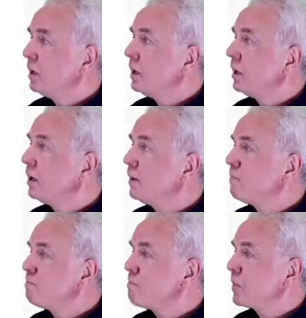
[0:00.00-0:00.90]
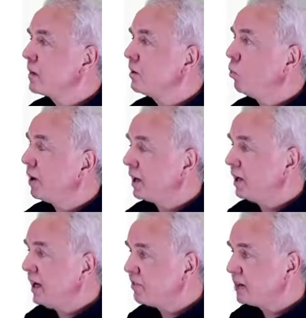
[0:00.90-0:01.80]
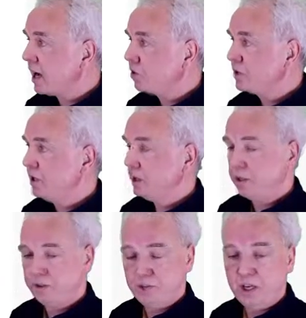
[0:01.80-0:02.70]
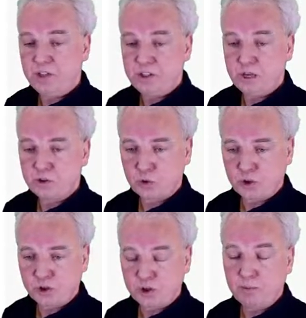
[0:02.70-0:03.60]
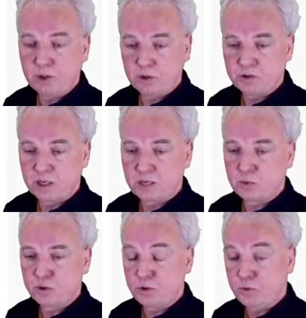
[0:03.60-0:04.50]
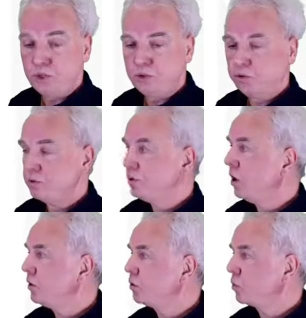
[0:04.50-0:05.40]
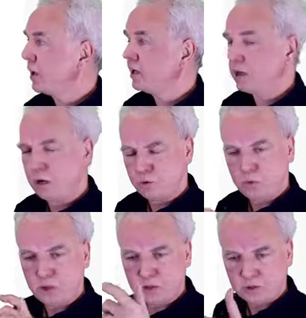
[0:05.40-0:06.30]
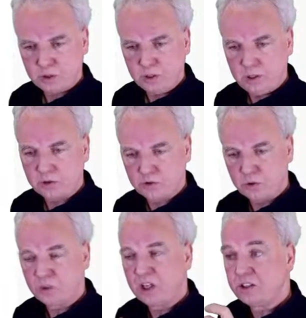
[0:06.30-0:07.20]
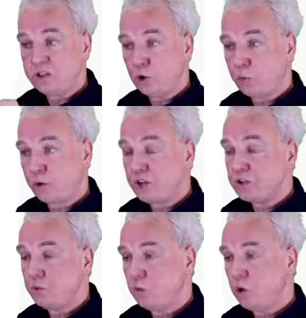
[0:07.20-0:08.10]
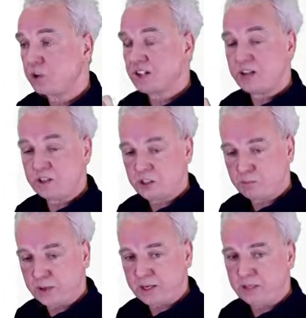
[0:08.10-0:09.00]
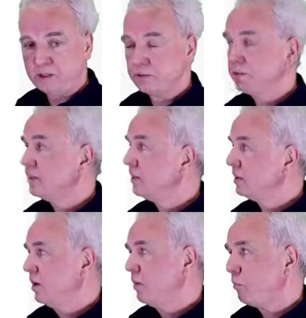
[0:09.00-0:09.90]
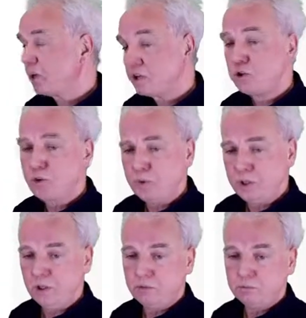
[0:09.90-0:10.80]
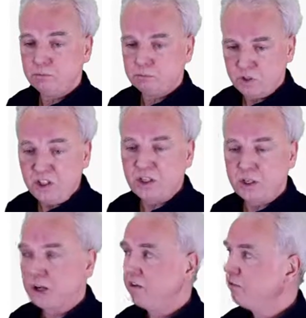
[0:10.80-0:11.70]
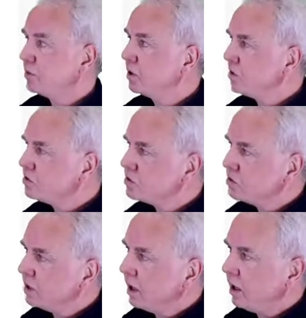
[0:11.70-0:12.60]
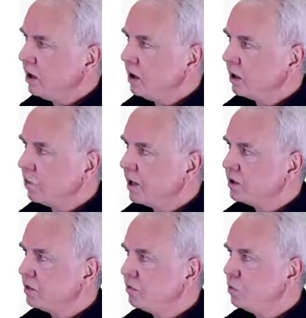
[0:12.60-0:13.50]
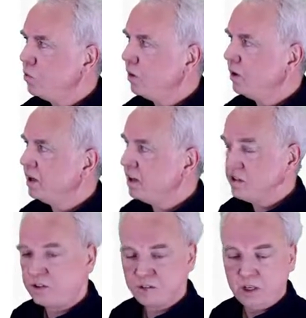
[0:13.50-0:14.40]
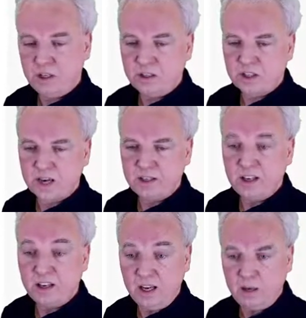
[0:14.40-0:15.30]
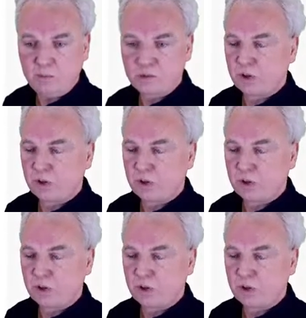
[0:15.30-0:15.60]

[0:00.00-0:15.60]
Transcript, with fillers: Um, what I left out here is the assertion because that is what you need to, to write. How do I assert that the operation works as expected? But that should be easy enough because there are quite a few hints inside names of